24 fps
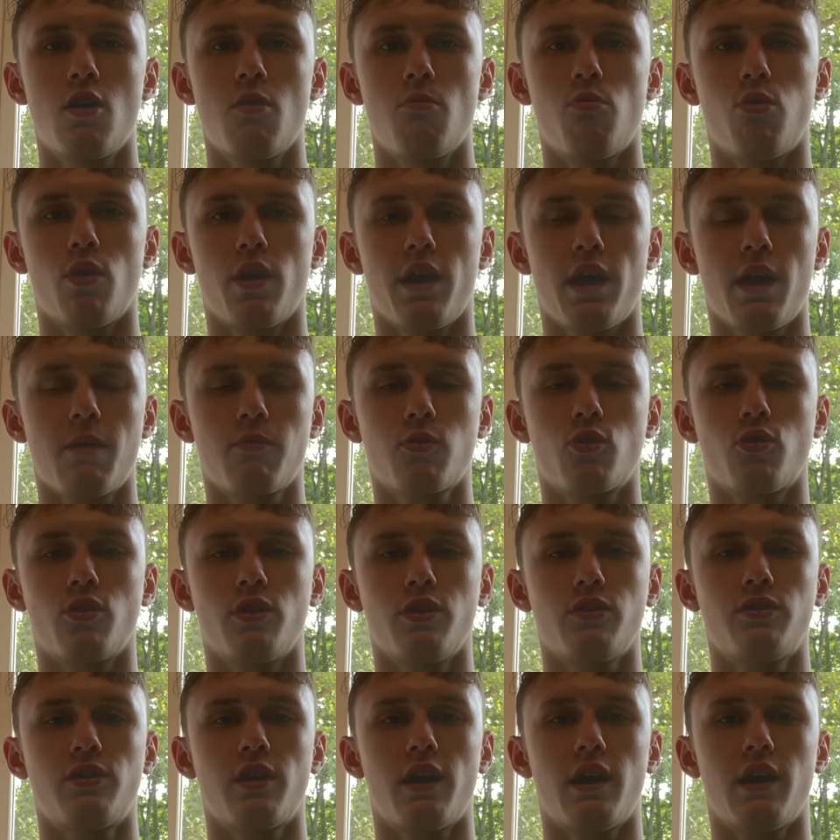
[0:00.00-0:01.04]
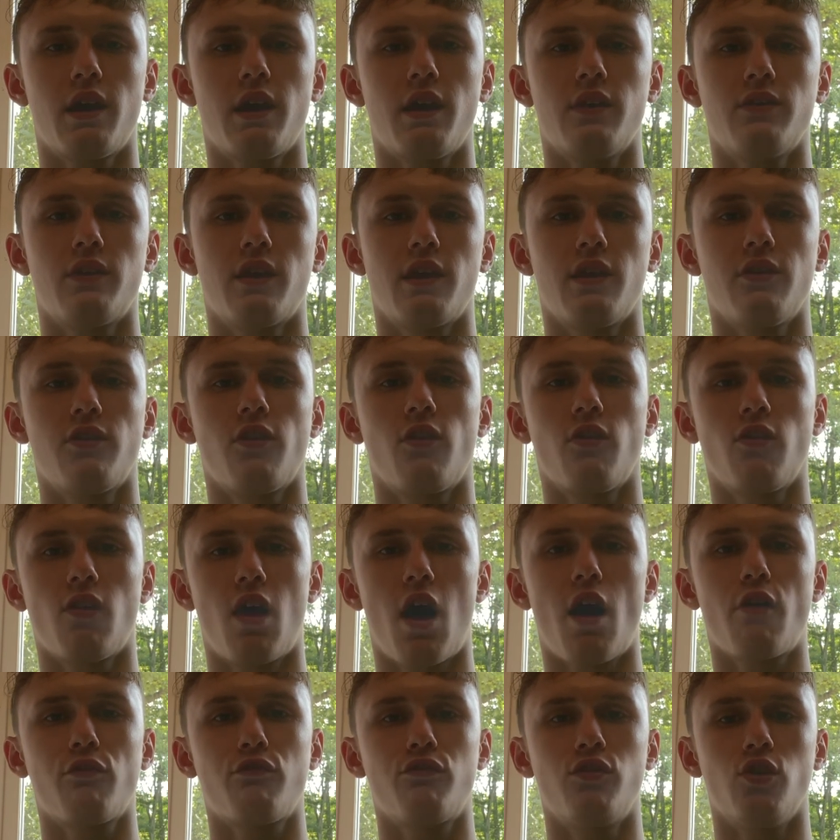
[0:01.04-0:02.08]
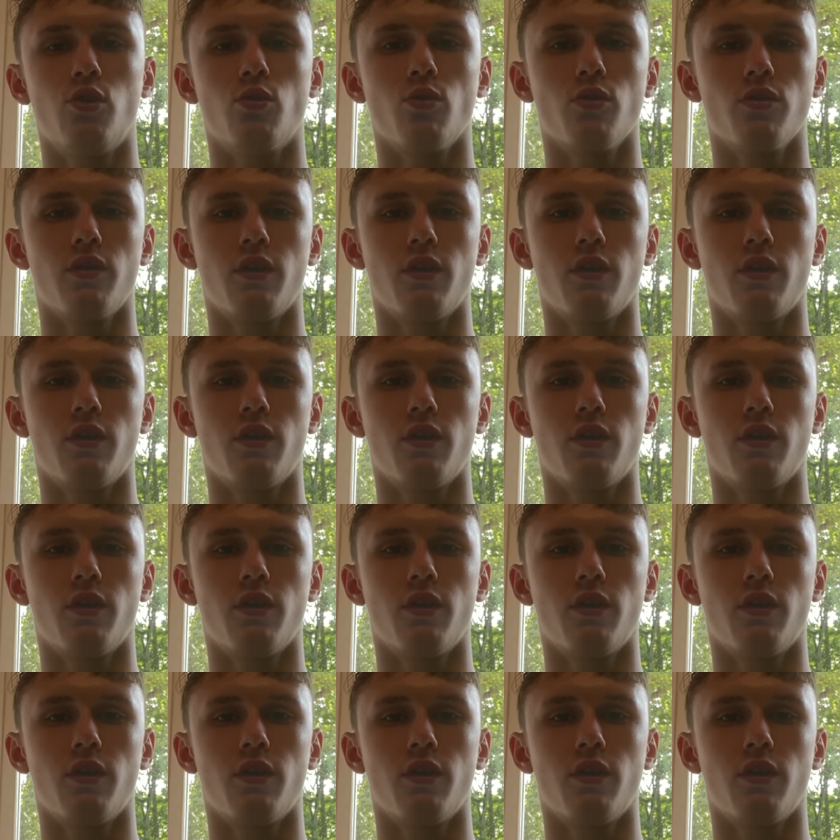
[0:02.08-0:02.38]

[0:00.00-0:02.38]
What I am going to say is that it's a lot fewer